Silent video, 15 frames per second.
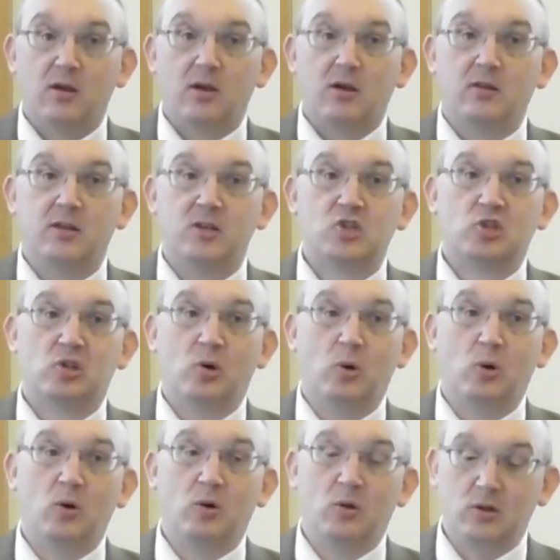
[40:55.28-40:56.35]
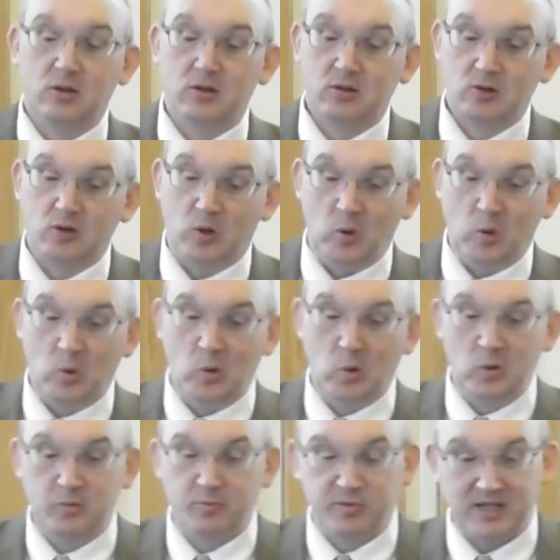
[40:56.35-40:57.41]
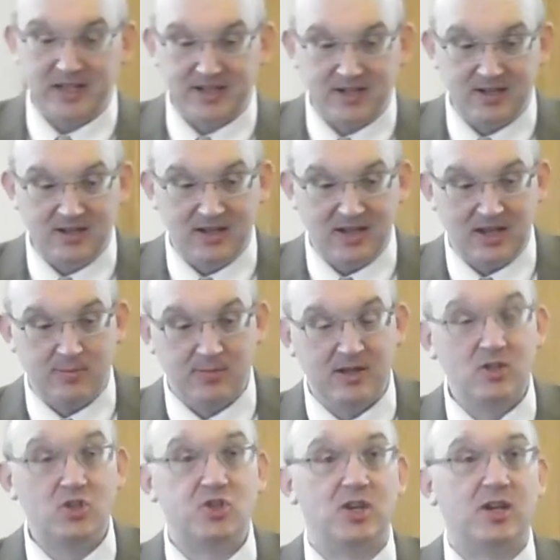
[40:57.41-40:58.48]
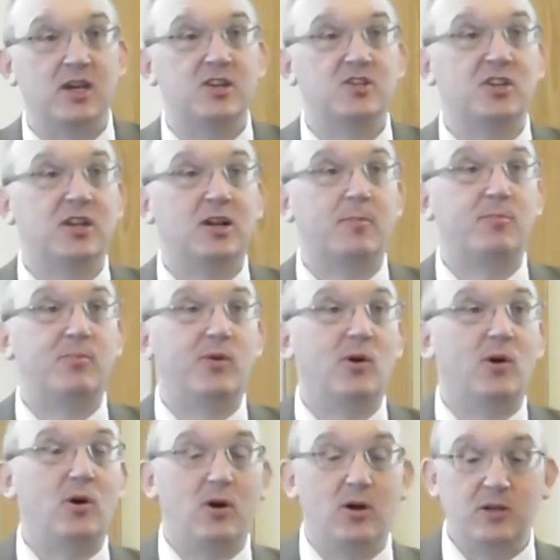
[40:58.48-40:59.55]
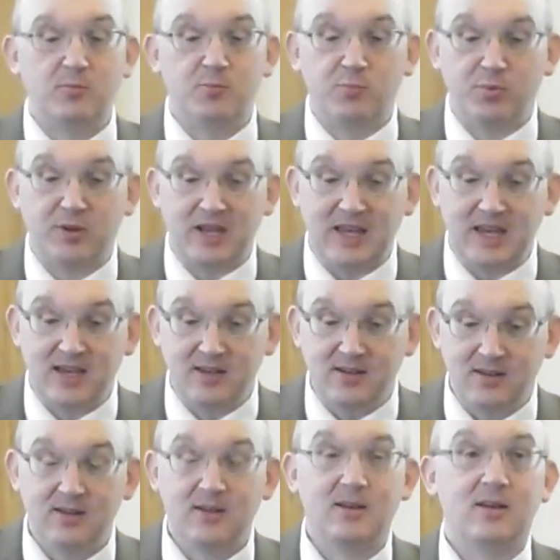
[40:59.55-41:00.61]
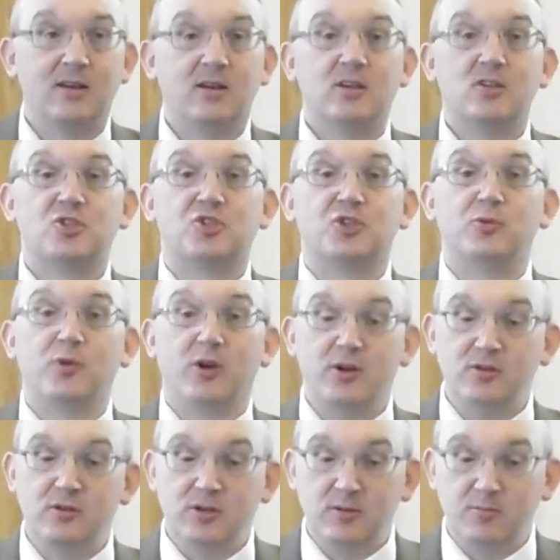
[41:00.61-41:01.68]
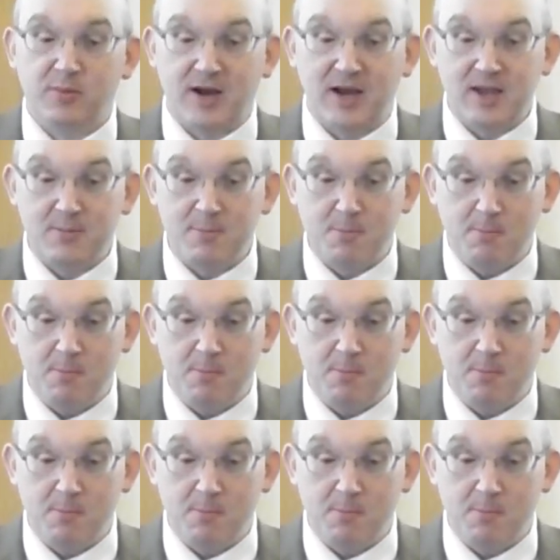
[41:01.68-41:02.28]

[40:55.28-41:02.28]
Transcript: And this tall, gold-plated image is in a broad plain surrounded by